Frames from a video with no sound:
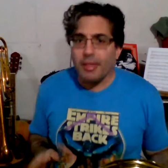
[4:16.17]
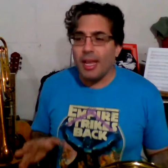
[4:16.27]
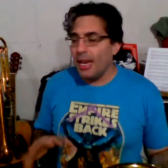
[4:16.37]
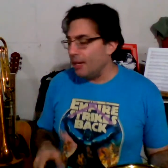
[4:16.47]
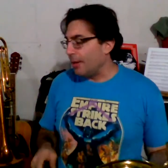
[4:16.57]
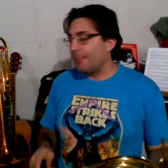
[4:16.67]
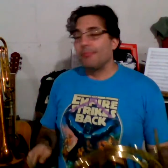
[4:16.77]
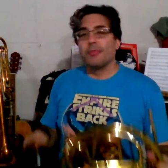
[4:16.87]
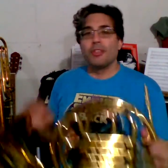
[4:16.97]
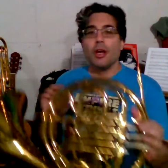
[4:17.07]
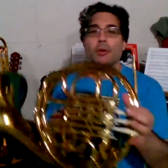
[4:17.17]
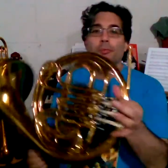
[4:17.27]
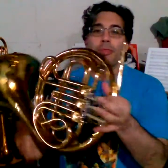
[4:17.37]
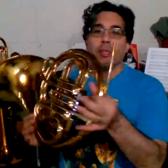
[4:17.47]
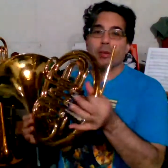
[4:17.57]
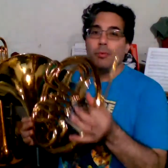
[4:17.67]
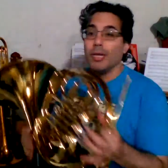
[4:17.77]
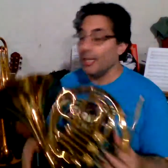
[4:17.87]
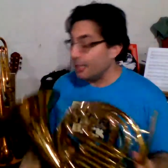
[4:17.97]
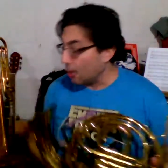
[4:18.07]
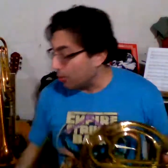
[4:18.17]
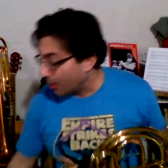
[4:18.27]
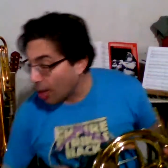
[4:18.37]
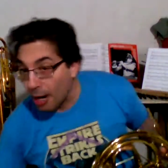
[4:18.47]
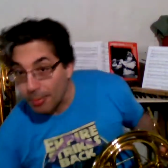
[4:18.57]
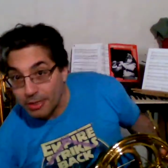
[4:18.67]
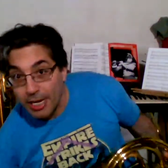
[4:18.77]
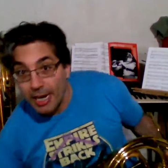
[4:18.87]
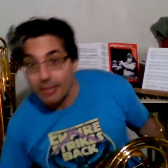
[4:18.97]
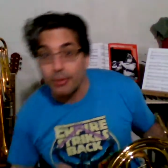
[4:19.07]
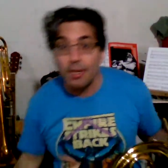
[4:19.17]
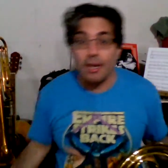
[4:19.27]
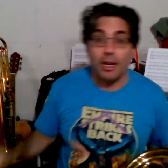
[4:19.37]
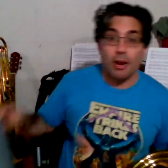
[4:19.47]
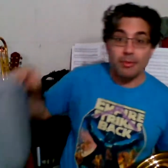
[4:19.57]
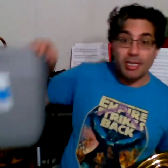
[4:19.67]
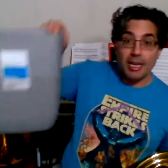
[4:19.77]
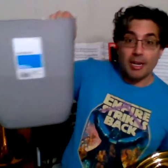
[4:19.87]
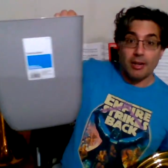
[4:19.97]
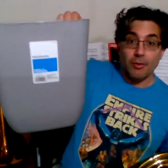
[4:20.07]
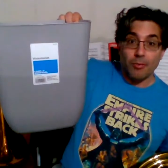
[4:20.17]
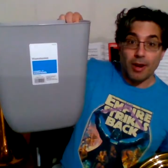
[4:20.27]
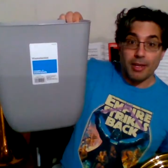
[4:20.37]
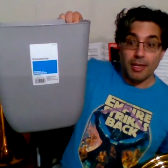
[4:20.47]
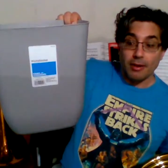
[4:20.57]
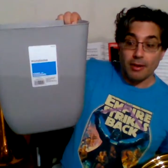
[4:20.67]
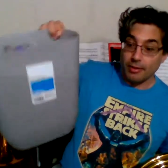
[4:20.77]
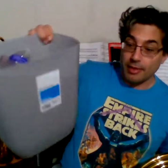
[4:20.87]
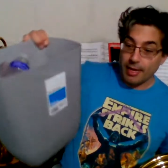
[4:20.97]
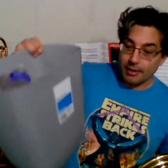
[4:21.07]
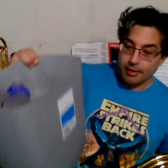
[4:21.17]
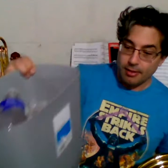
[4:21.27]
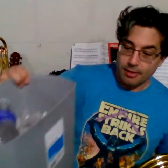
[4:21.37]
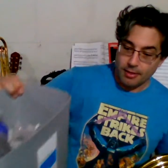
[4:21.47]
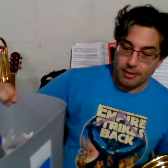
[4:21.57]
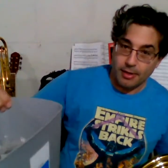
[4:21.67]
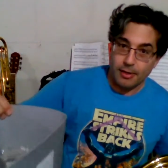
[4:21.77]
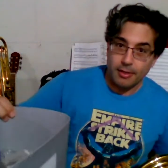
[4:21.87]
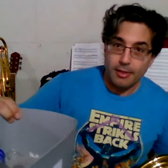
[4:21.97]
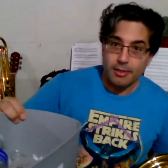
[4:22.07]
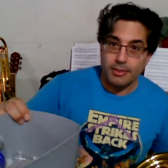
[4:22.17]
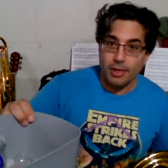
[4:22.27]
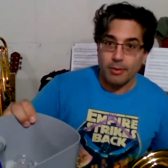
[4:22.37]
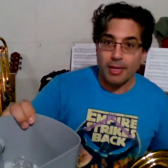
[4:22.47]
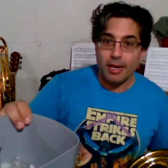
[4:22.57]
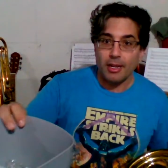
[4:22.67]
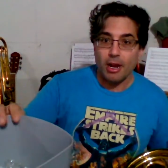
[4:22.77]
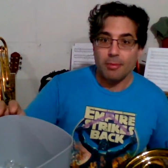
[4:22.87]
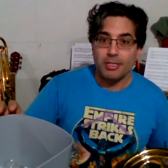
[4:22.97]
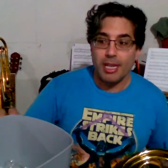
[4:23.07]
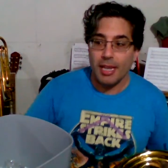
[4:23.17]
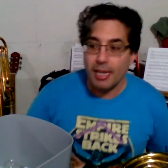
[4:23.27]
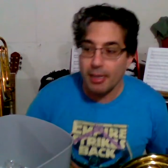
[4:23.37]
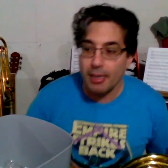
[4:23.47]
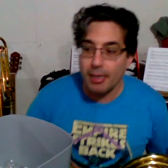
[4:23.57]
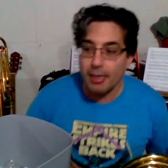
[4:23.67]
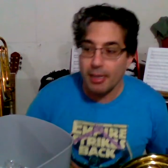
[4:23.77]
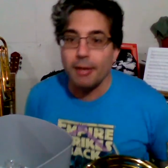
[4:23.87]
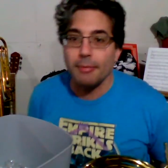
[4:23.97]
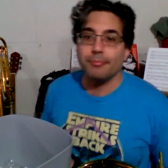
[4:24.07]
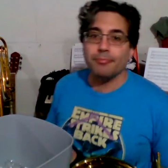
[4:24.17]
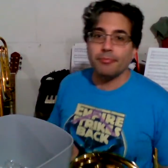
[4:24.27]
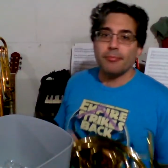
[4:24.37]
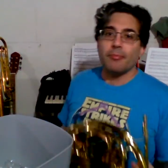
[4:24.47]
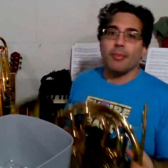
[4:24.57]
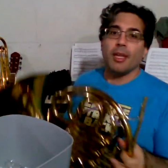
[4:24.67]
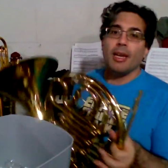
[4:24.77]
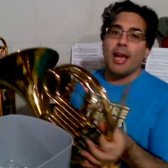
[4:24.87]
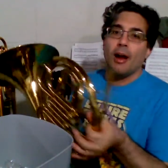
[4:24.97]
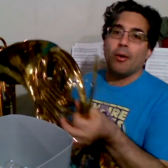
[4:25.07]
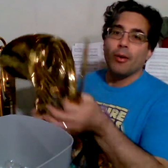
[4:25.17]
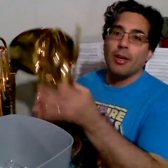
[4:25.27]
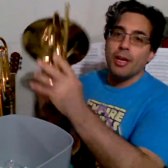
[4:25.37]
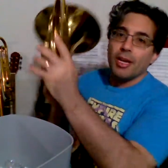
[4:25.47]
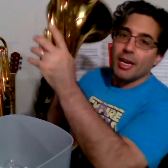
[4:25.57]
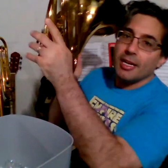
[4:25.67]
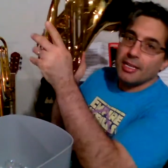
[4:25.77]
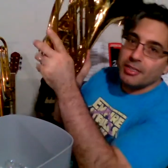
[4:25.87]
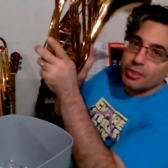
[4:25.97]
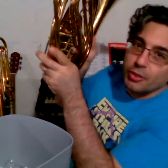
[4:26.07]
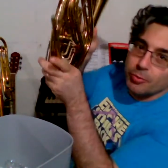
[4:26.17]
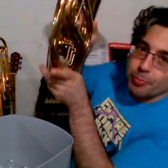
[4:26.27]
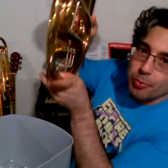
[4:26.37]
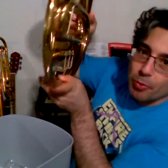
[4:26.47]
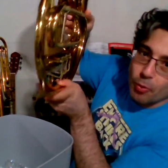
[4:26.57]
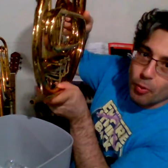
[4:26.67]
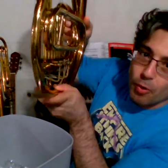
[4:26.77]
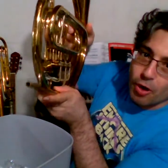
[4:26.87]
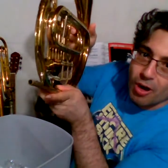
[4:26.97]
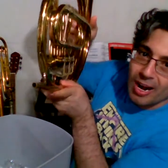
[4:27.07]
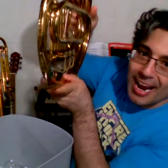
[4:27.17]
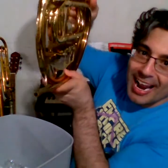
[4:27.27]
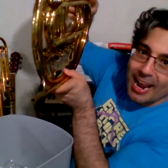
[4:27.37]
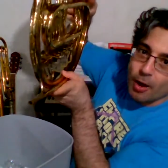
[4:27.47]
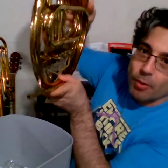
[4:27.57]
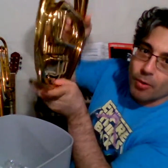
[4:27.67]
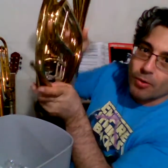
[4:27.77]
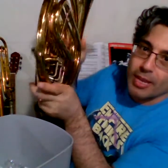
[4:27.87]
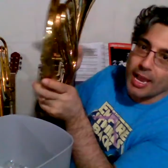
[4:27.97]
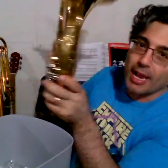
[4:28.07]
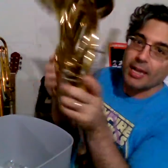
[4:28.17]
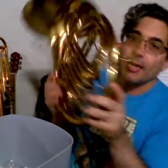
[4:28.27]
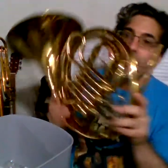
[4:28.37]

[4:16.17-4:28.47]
Anyway, so we need to go to a garbage can. So I got a garbage can right here. Look at that. All right. So we got a garbage can. All right. Now, it needs to pour out, okay?